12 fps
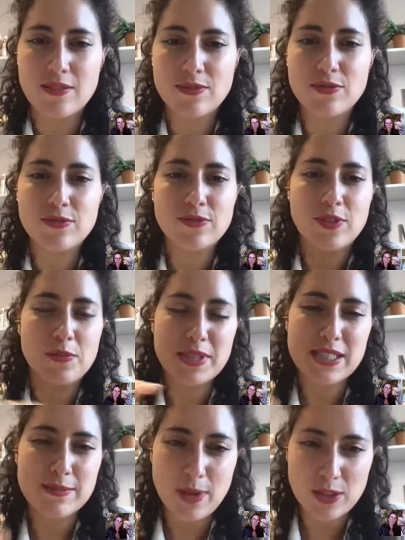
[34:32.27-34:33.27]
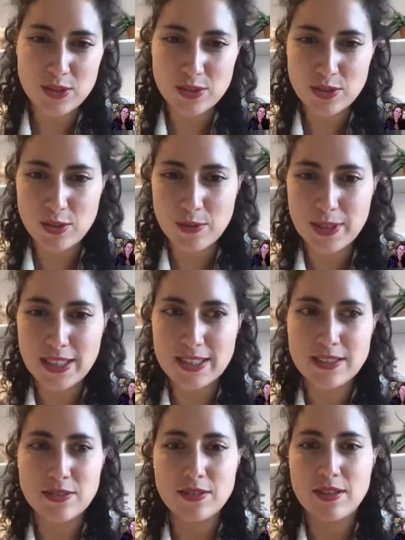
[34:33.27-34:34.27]
For me, smart jewelry is
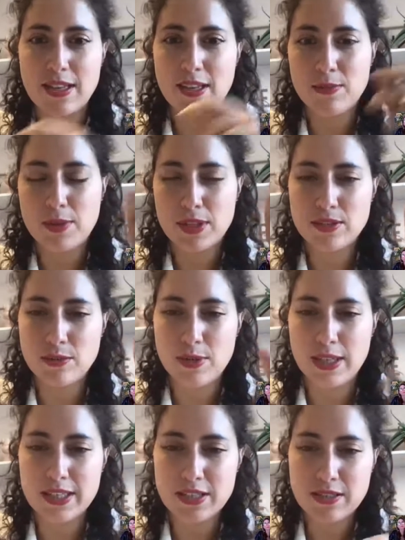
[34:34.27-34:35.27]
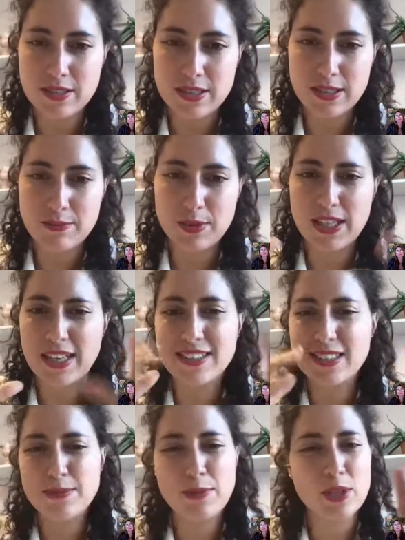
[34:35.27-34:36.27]
to think about the relationship, but I think
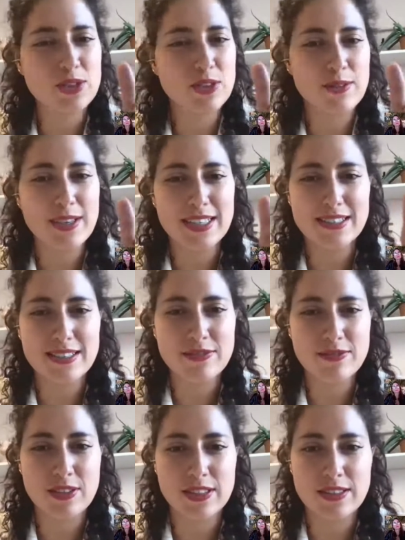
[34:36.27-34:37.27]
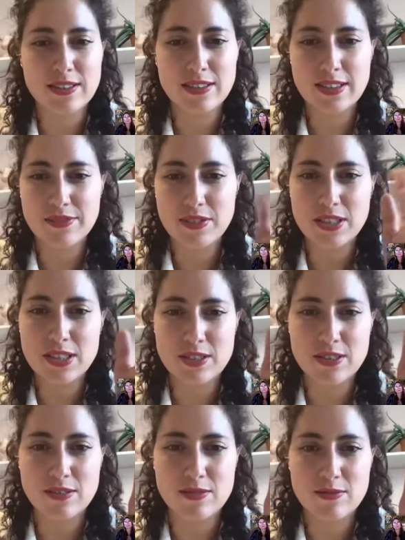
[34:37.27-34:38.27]
smart jewelry has different
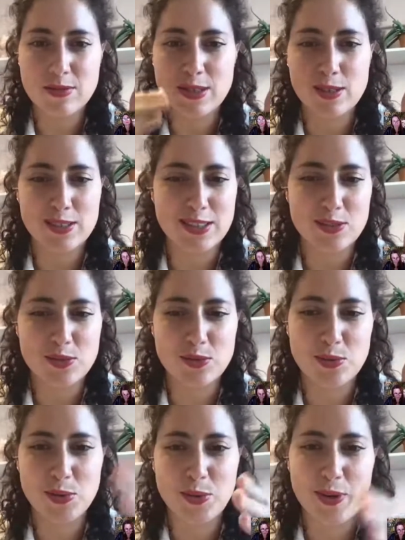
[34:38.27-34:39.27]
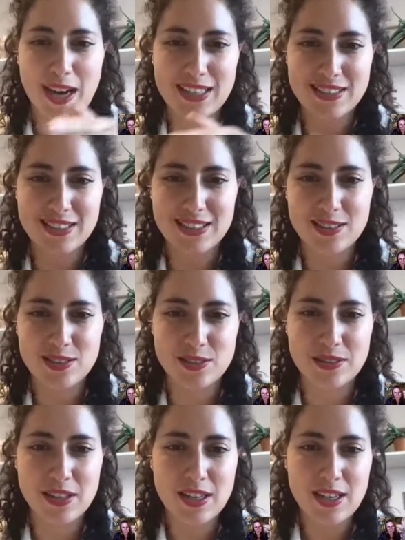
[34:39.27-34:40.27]
definition regarding to who you ask it
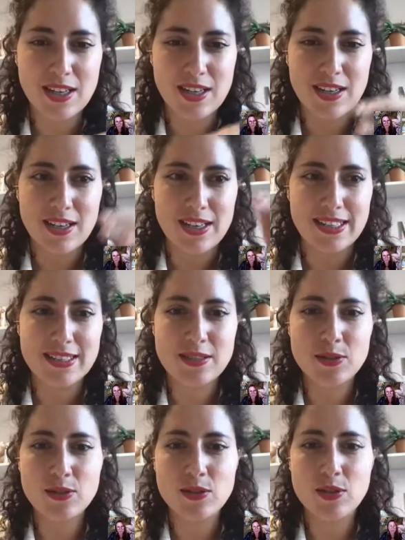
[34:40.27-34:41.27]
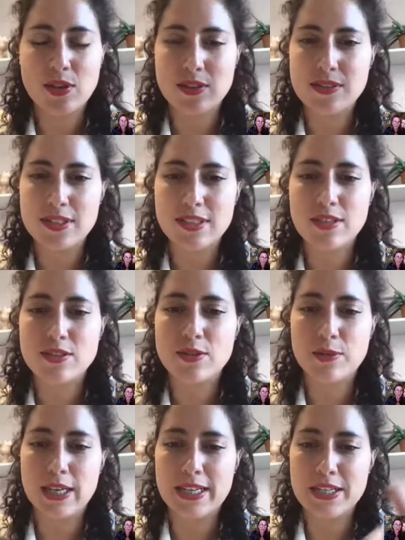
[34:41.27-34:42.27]
to. It's to consider the
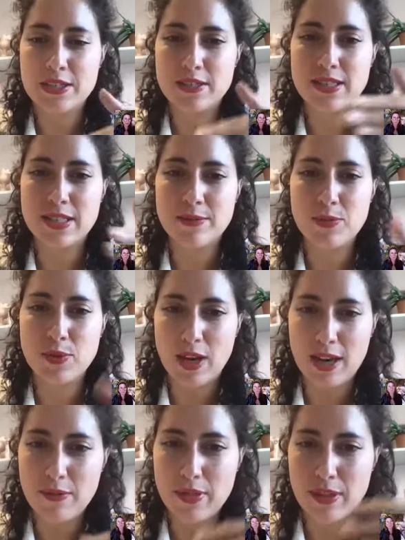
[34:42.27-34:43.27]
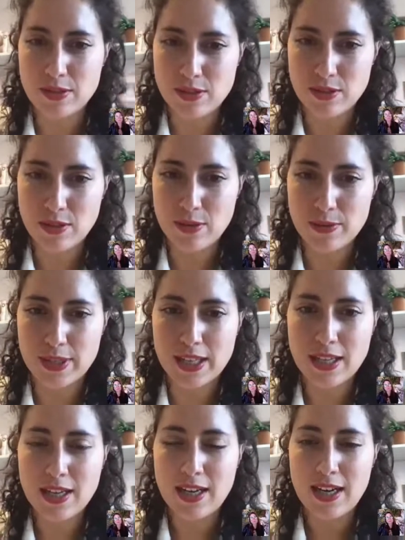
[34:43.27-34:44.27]
relationship you have with the jewelry,
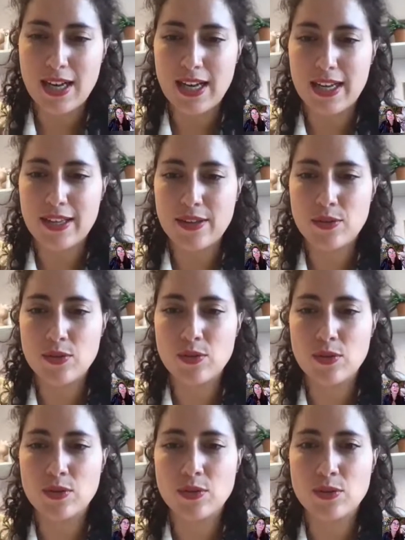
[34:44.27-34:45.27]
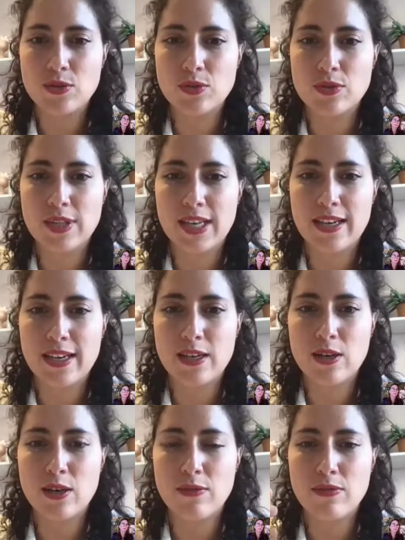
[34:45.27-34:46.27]
and to take care
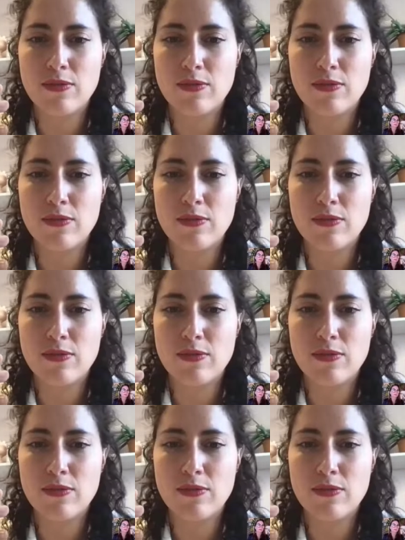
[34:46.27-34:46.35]
of